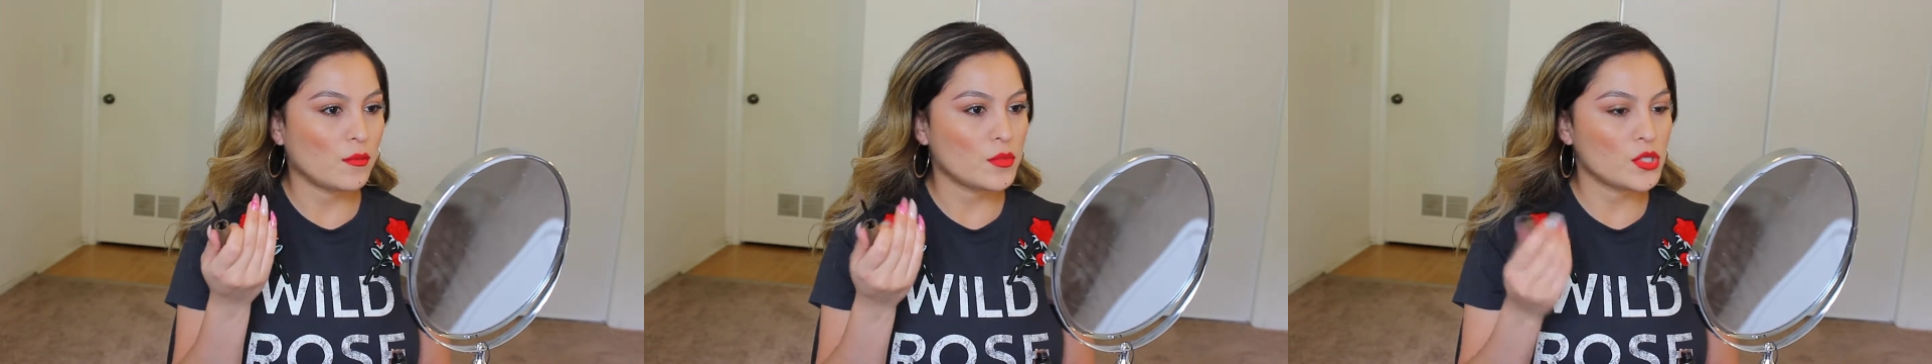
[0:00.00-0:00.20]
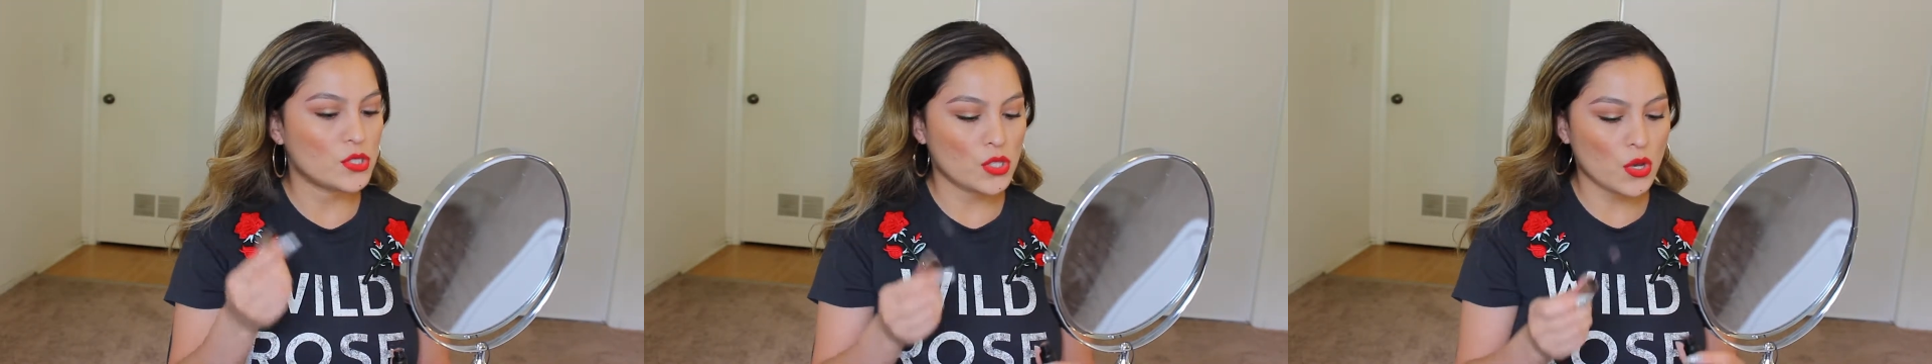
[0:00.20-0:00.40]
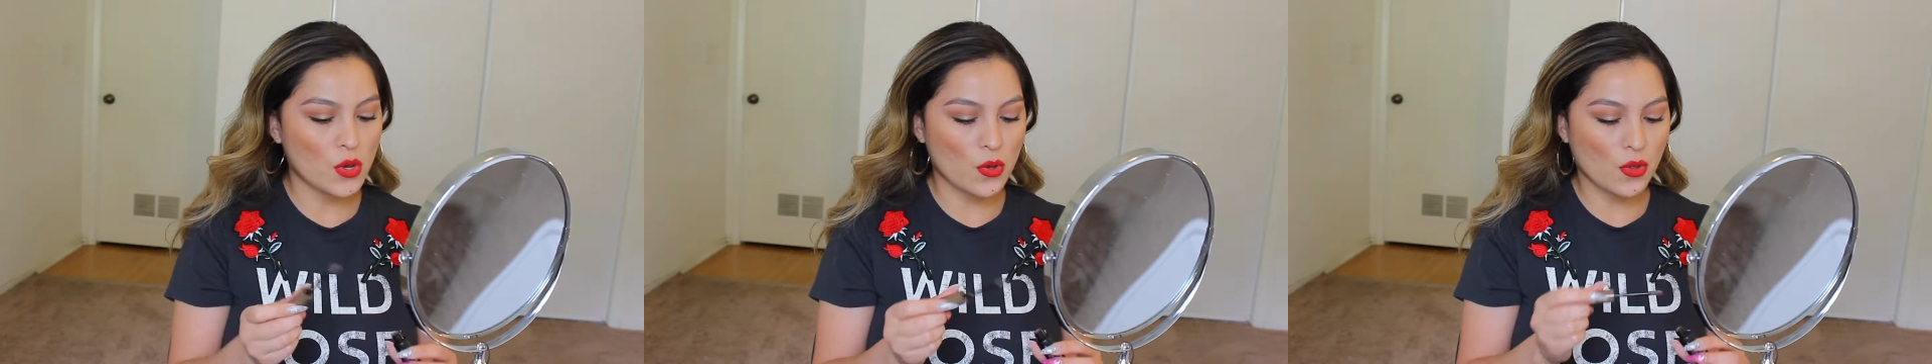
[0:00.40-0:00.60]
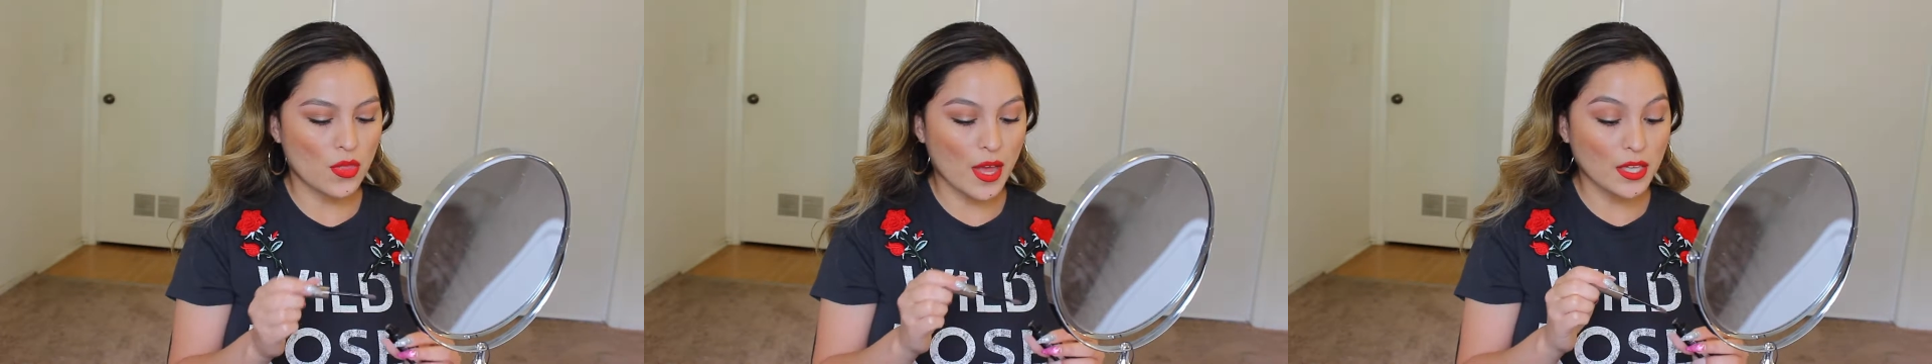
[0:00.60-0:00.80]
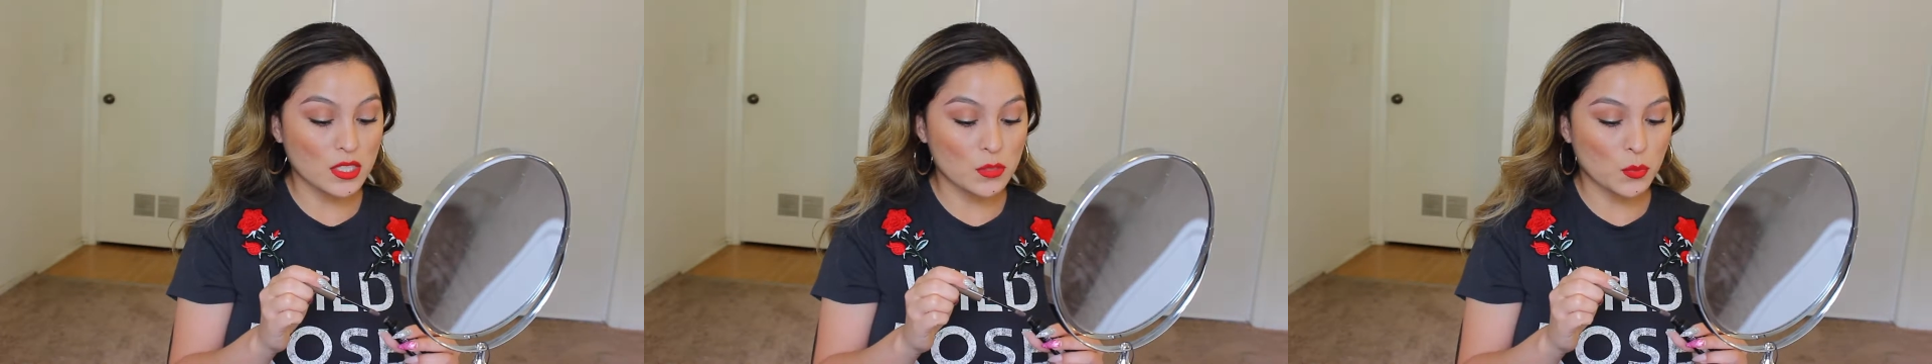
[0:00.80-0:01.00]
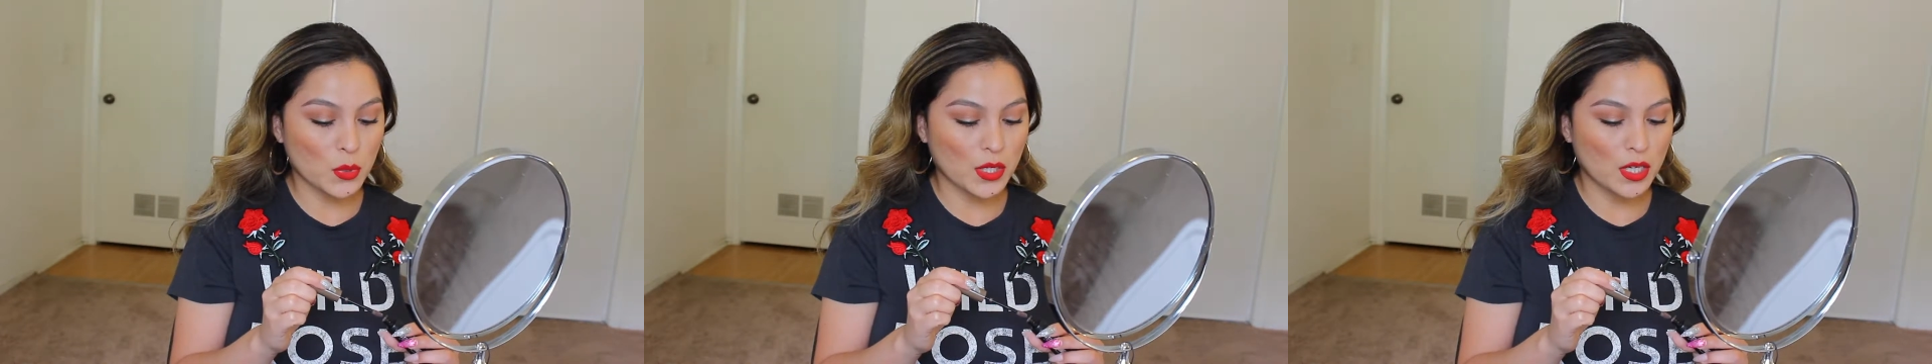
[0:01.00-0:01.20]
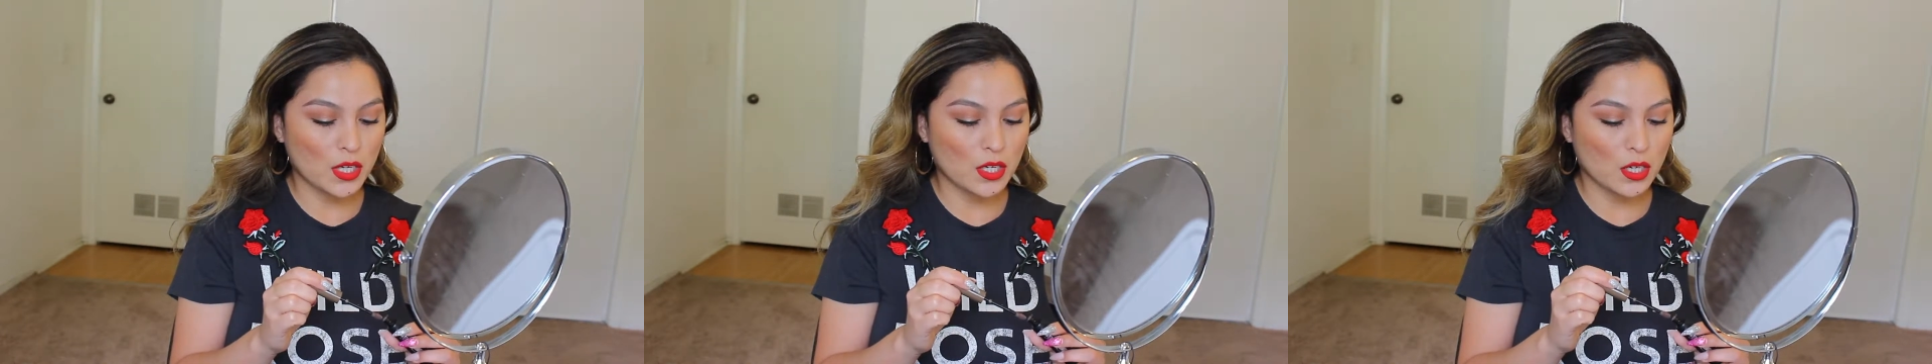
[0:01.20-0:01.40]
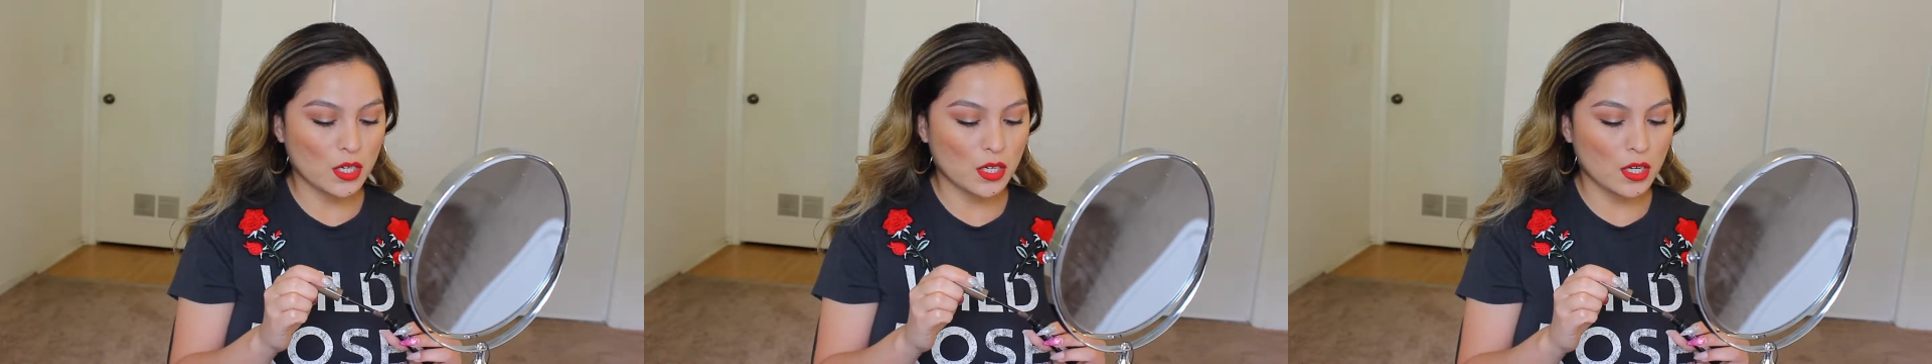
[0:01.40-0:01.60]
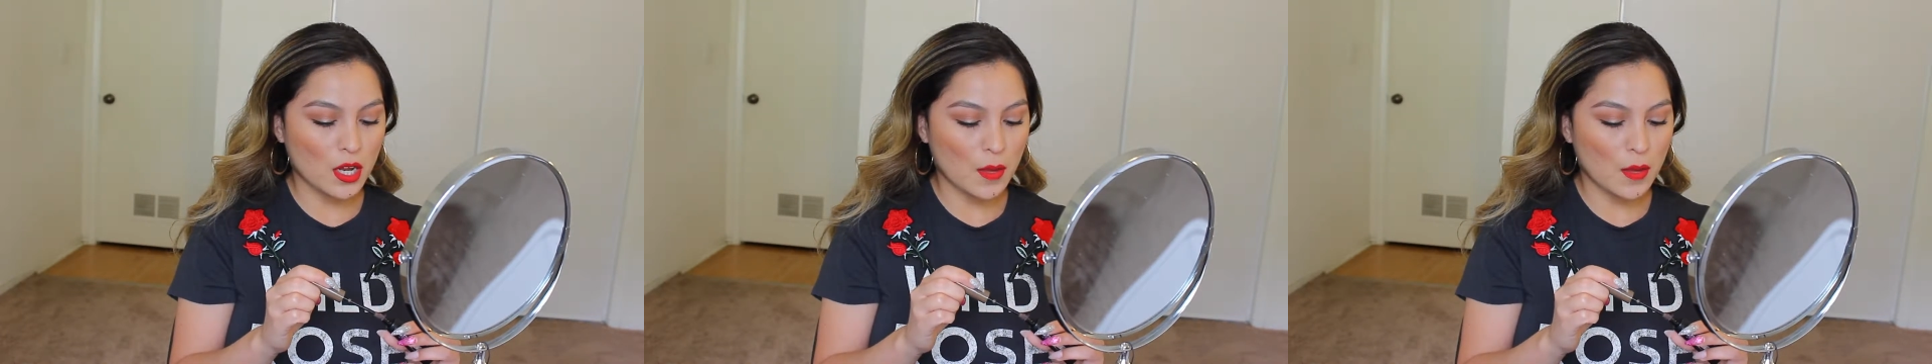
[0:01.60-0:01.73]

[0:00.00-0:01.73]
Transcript: So that's pretty good.